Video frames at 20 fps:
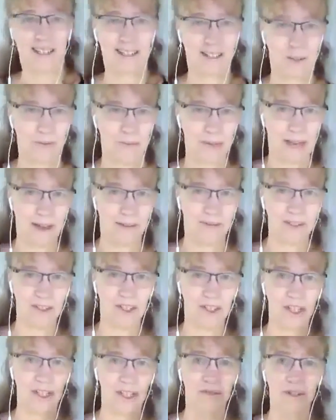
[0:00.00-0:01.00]
So we have the
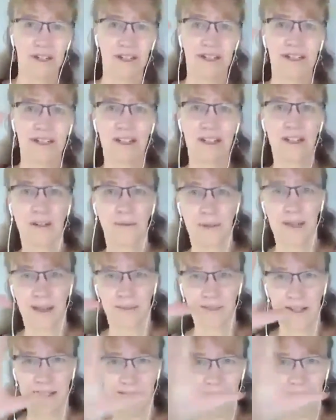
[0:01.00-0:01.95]
children in there, we have the